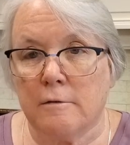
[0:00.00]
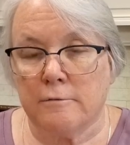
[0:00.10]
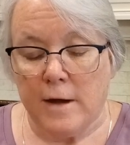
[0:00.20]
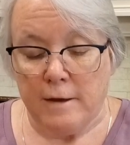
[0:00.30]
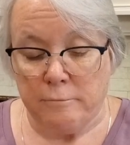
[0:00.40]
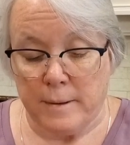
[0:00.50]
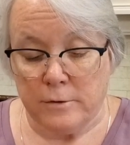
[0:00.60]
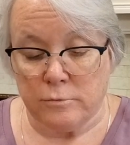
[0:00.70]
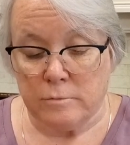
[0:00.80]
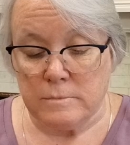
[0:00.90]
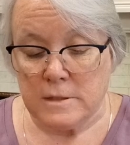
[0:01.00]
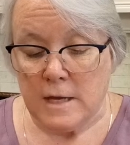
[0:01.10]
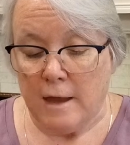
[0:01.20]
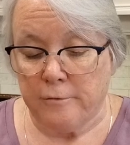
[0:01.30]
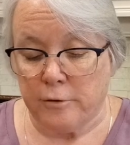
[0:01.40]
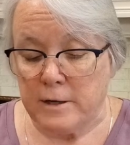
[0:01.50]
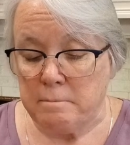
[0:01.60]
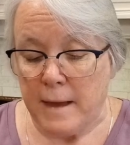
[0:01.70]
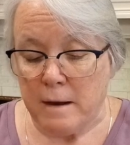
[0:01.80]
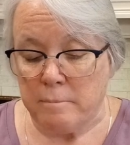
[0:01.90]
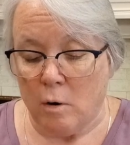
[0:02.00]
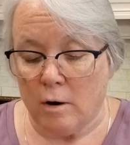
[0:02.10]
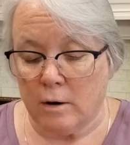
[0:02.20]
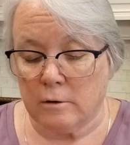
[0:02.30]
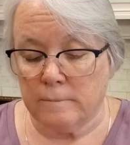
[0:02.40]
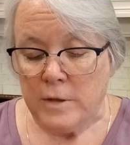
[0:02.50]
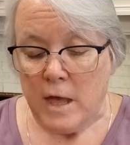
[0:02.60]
5 bedrooms, a front and back parlor,